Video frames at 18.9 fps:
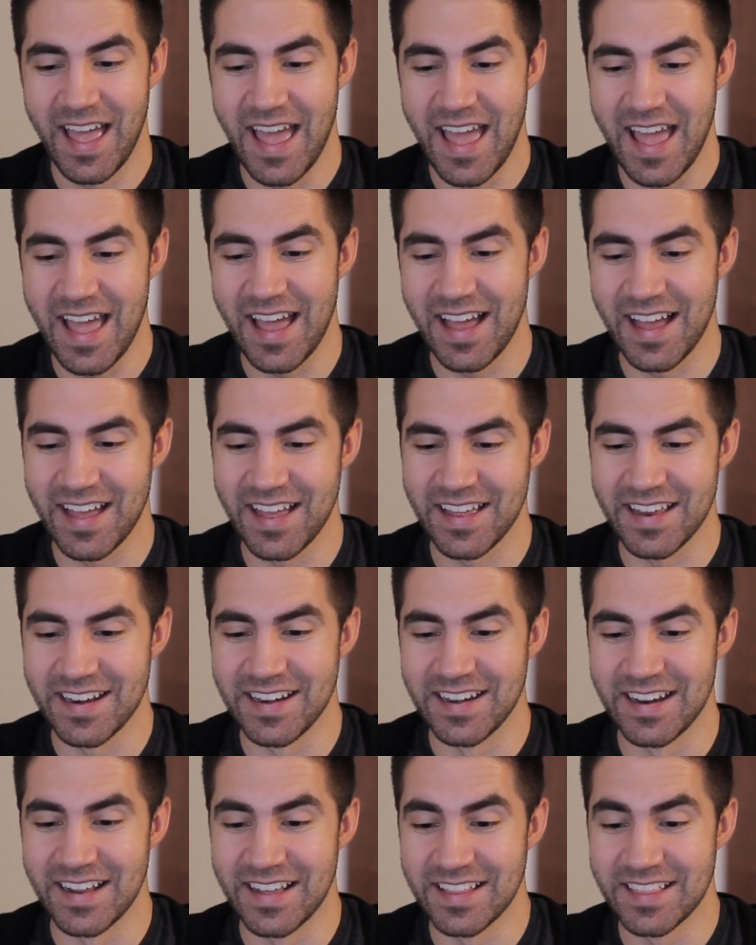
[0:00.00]
And
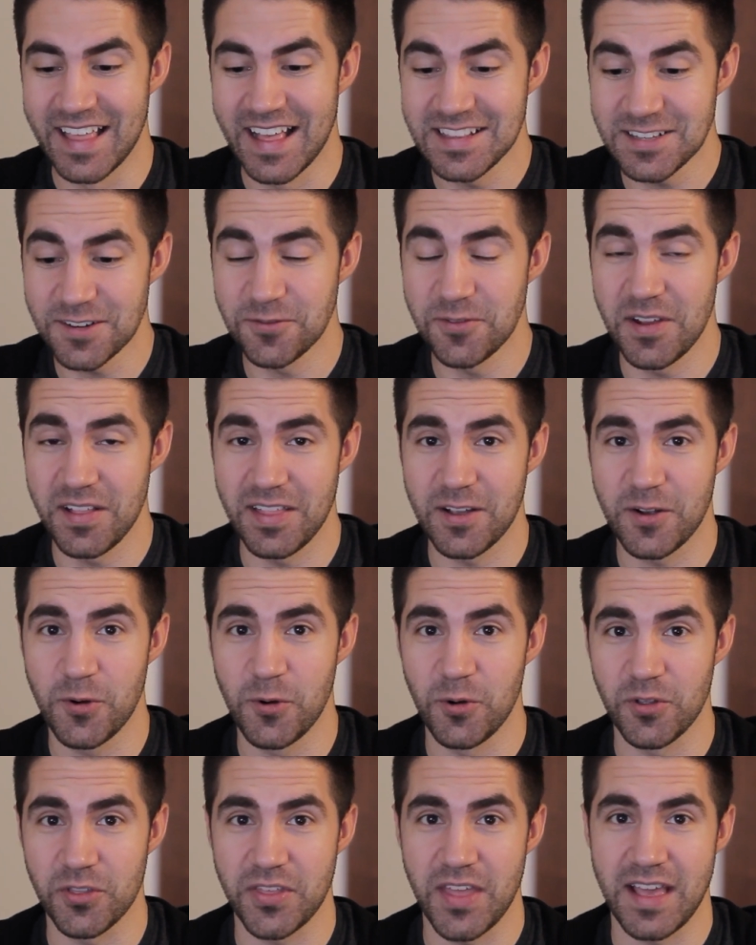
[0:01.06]
that's a really
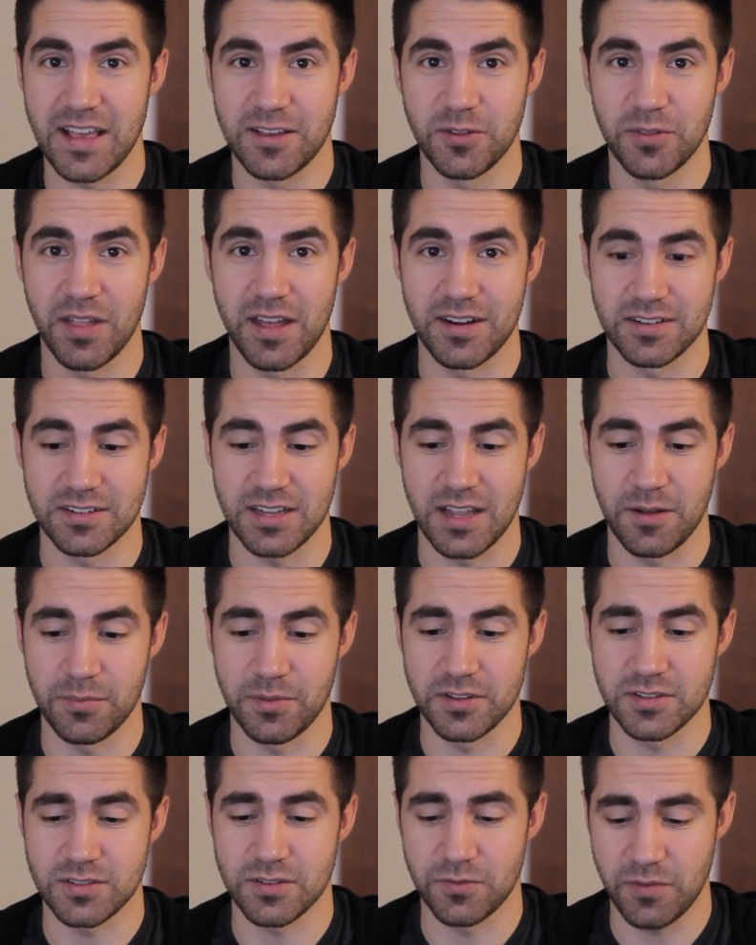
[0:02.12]
cool thank you letter
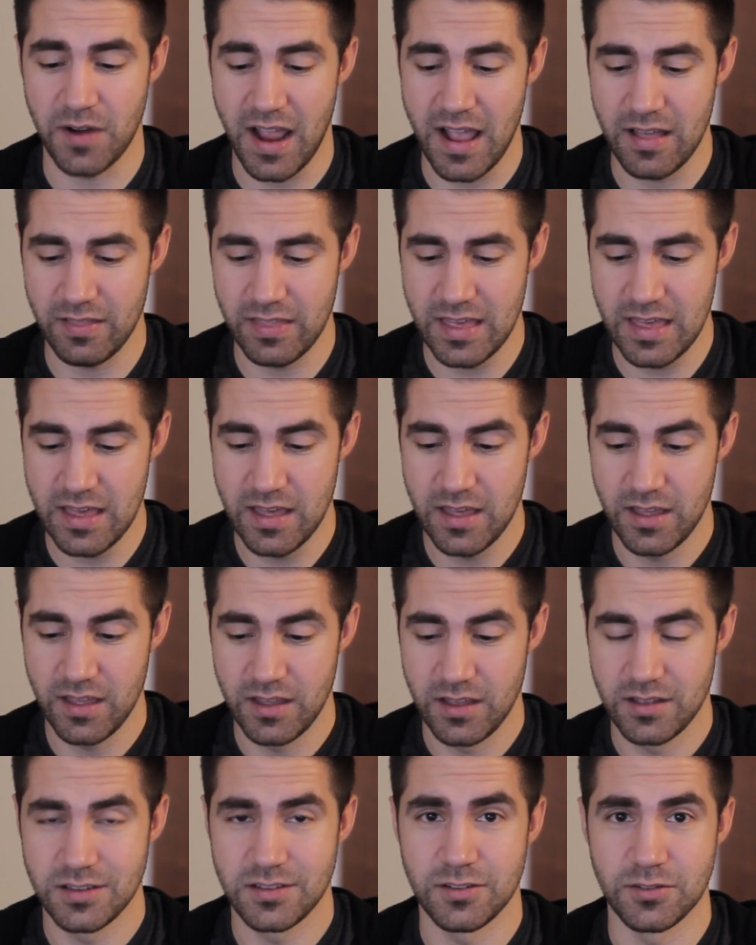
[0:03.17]
template. So Riley,
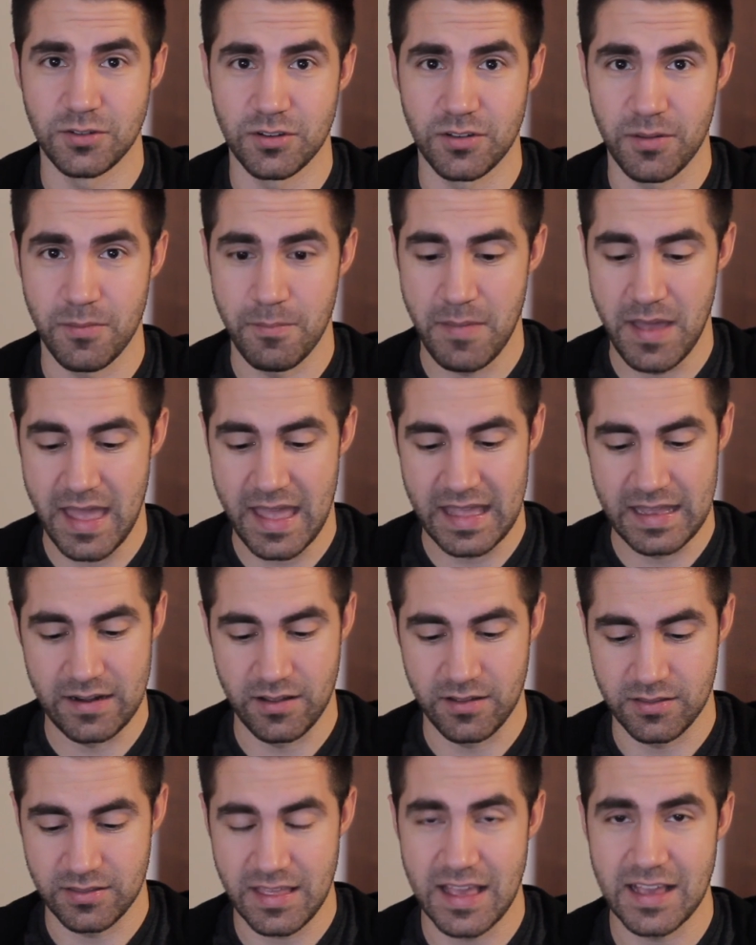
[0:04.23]
dude, you're the man.
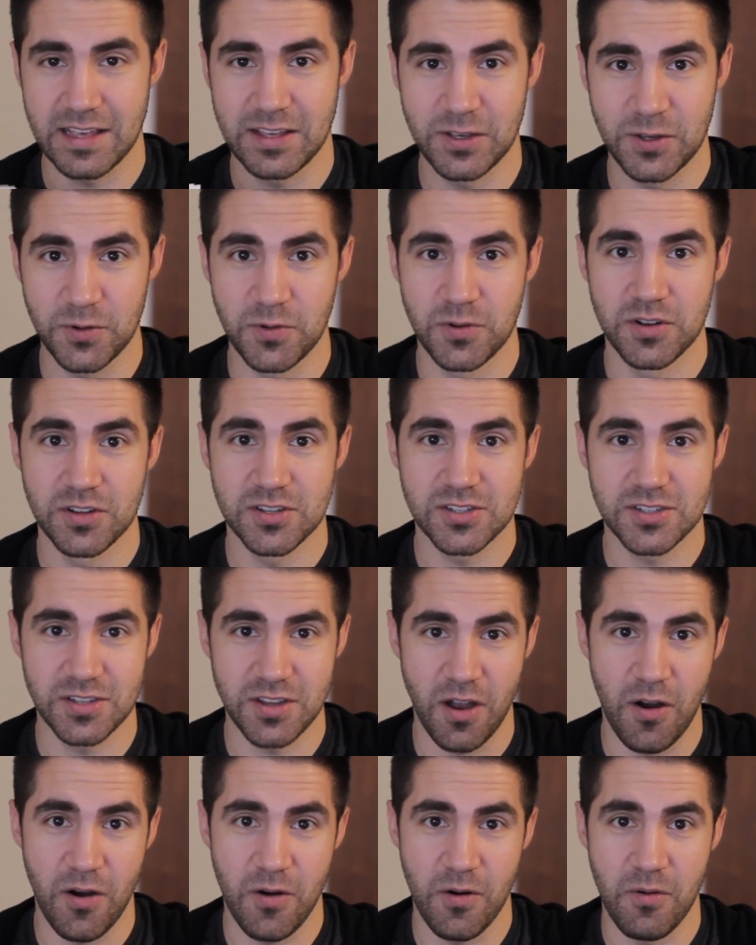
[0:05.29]
Thank you
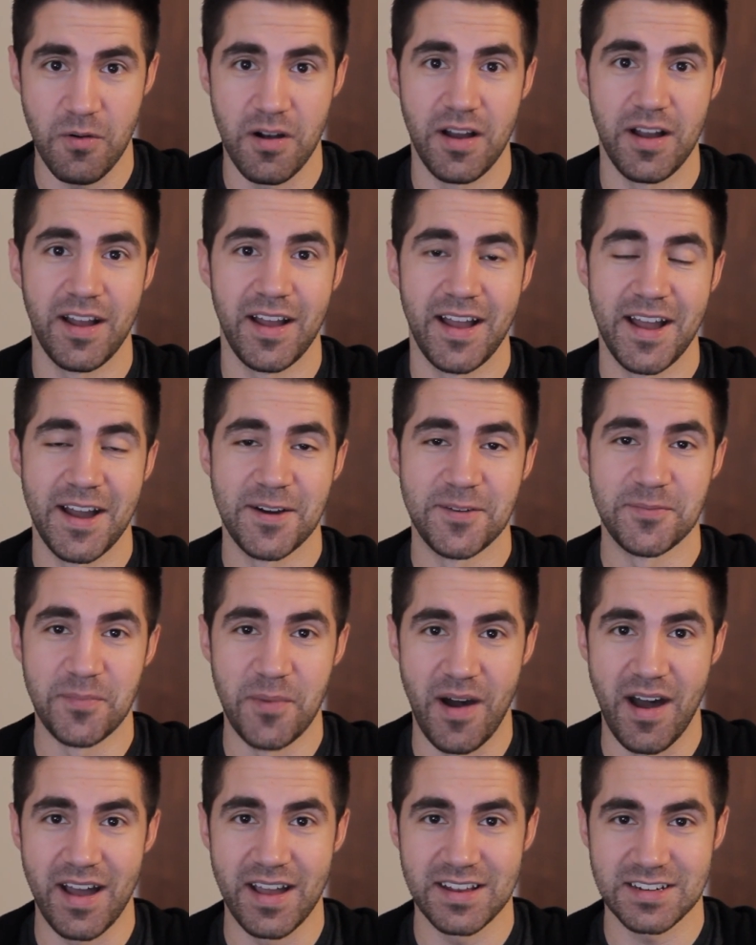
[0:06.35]
so
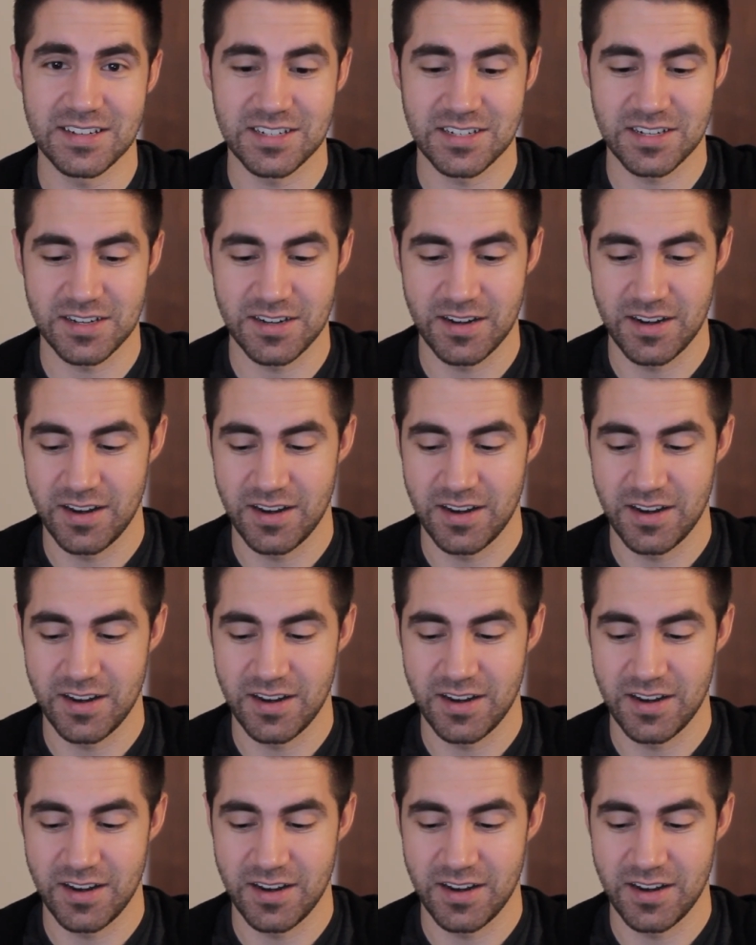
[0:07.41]
much.